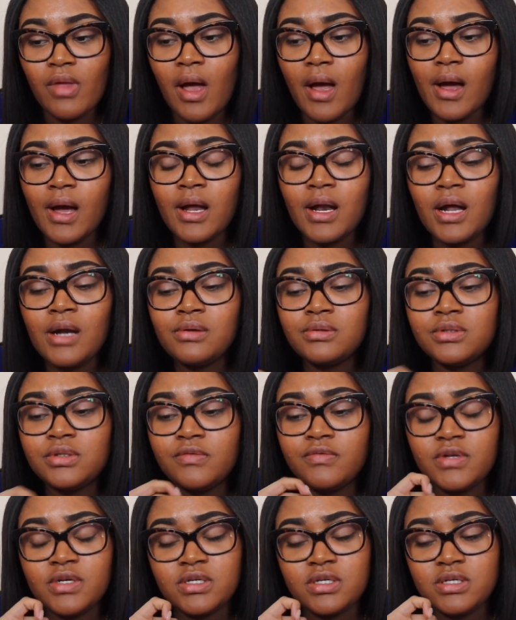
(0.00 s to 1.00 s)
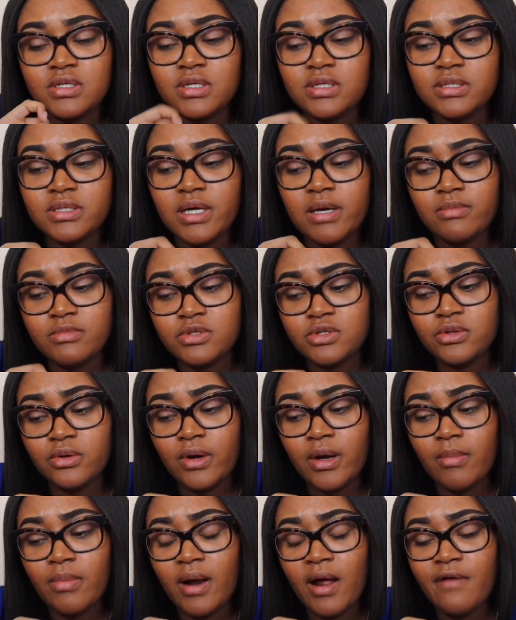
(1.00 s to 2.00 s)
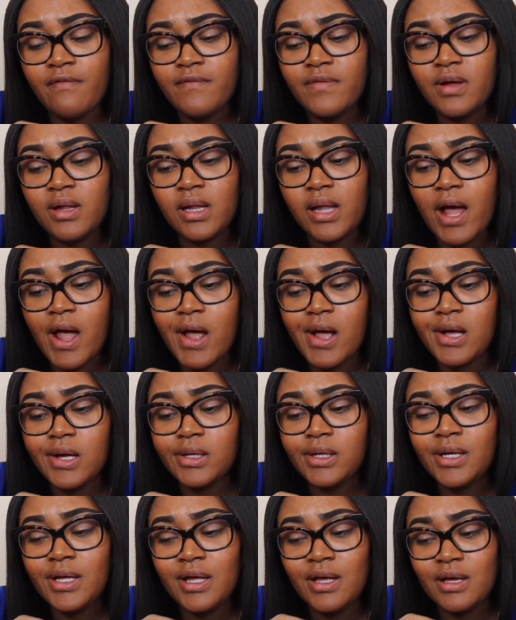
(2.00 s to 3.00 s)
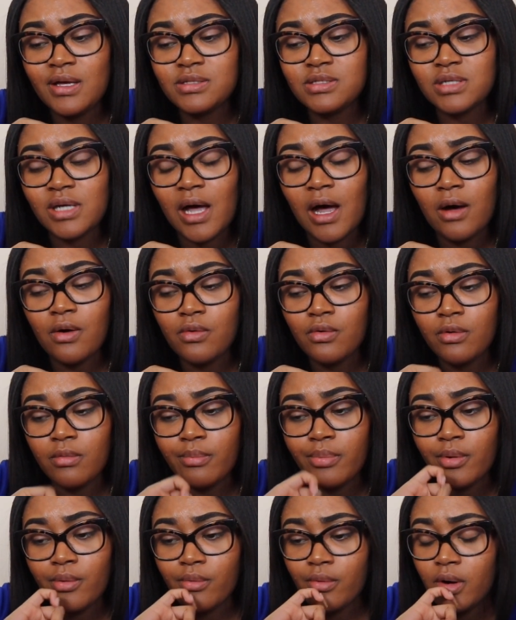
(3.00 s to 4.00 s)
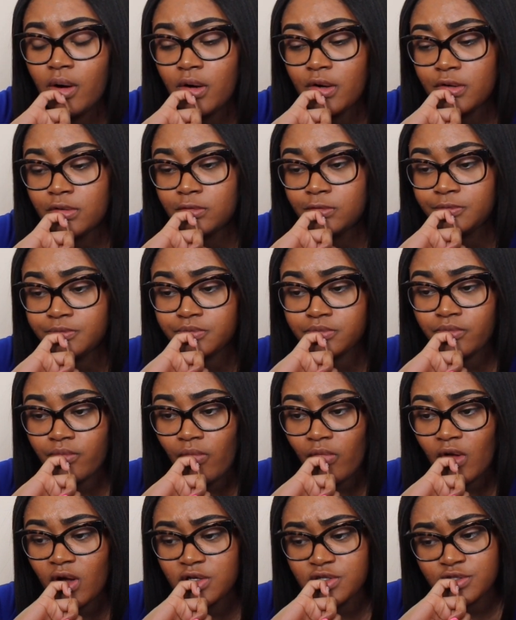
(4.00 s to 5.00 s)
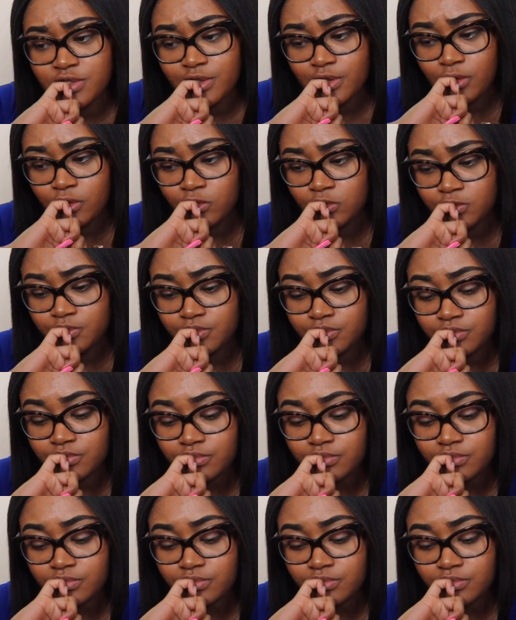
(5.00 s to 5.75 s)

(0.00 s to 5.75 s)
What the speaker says: And I don't know if this is the same story, but I feel like he gets out on parole soon.